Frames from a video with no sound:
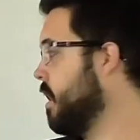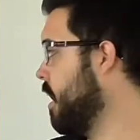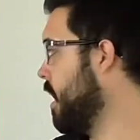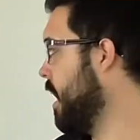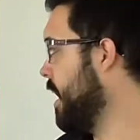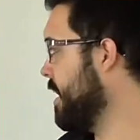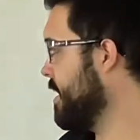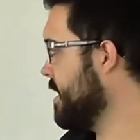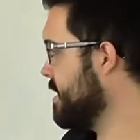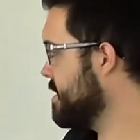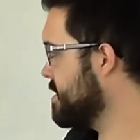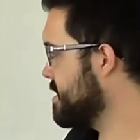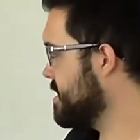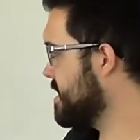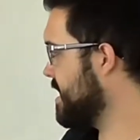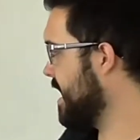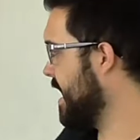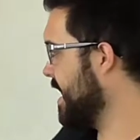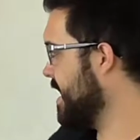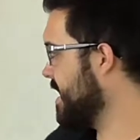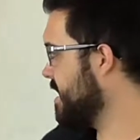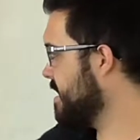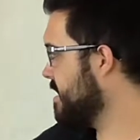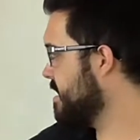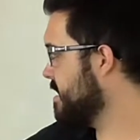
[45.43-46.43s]
I need to
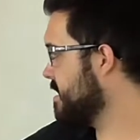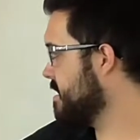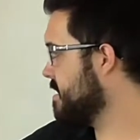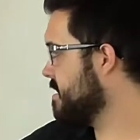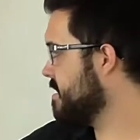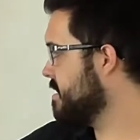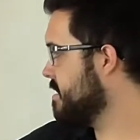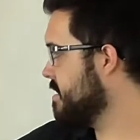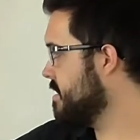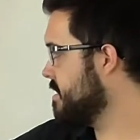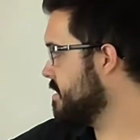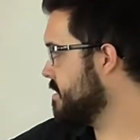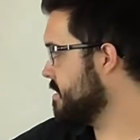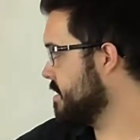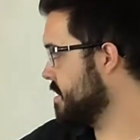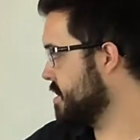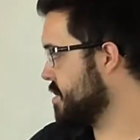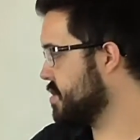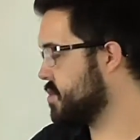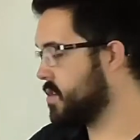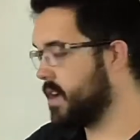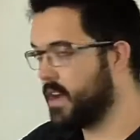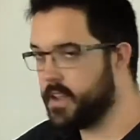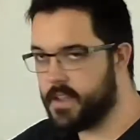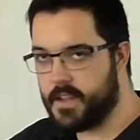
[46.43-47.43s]
take the
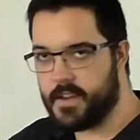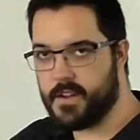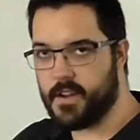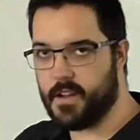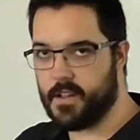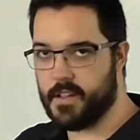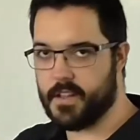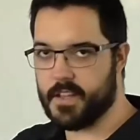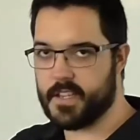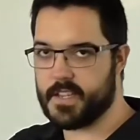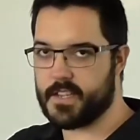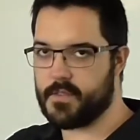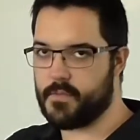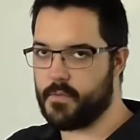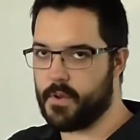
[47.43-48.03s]
Australian dollars,